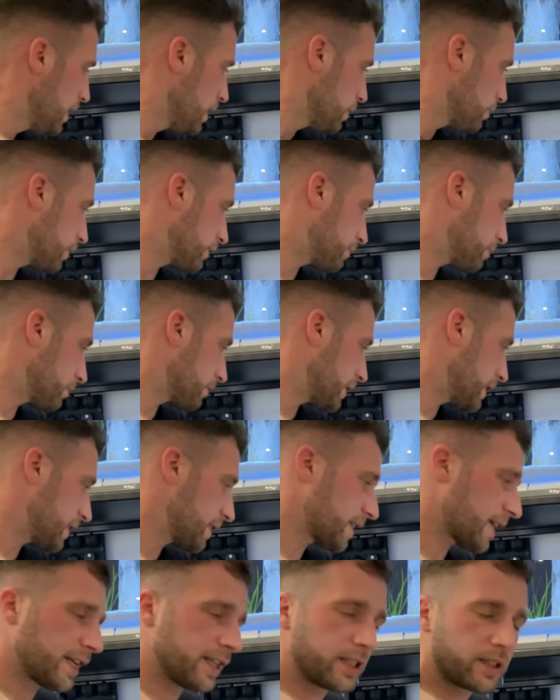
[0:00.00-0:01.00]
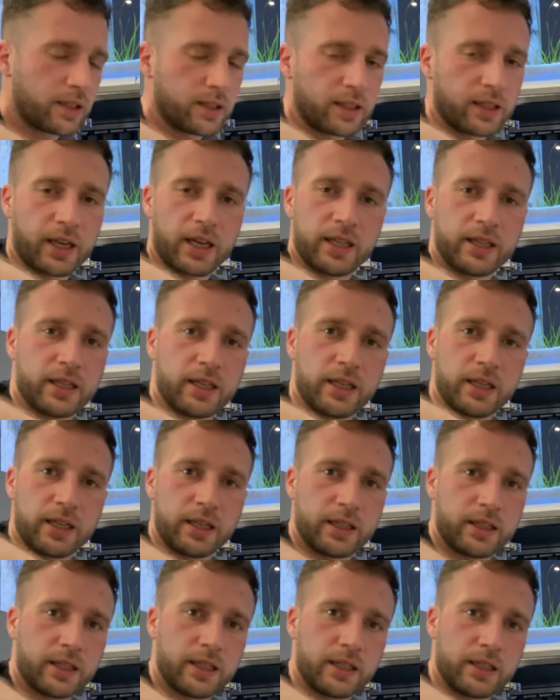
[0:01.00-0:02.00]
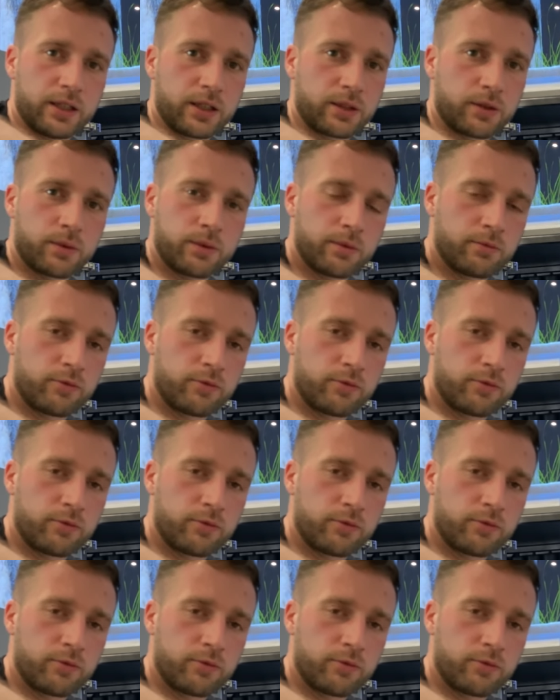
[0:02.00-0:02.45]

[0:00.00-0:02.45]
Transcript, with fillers: with marine tanks because again they they just